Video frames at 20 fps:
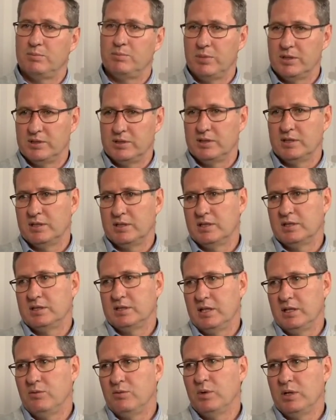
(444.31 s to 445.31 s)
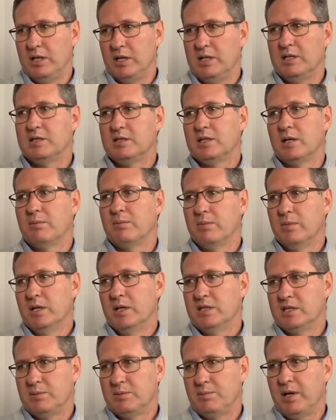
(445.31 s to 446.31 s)
Business has said we need some
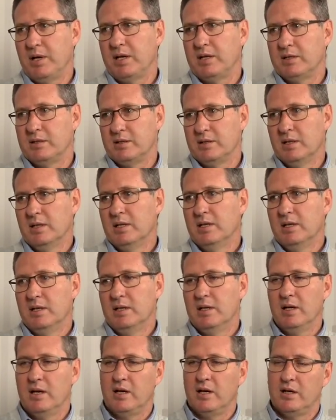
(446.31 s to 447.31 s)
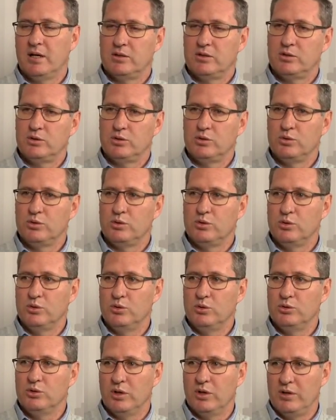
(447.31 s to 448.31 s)
space uh, to
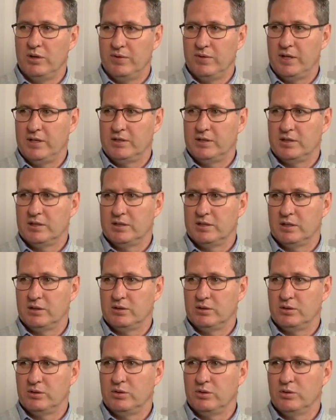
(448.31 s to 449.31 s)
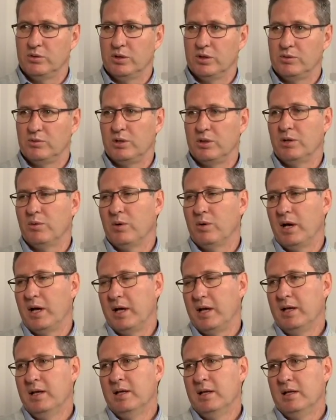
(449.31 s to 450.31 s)
do joint ventures and to do it in a
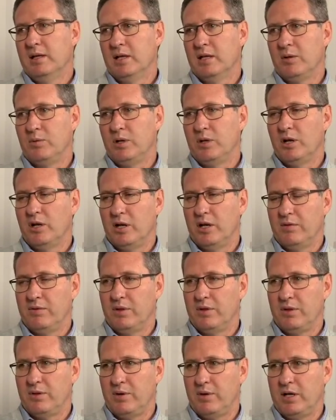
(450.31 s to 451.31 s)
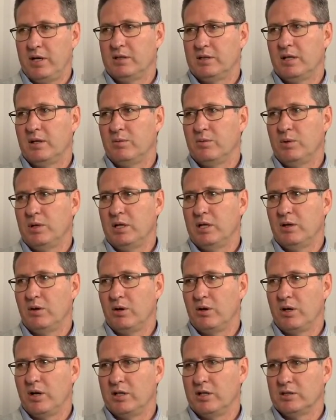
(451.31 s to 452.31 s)
way that we don't have the threat that we
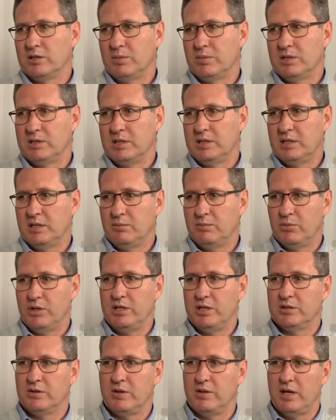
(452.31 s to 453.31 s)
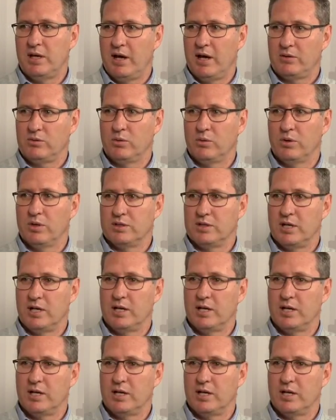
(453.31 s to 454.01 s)
are going to be seen in breach of the Act all the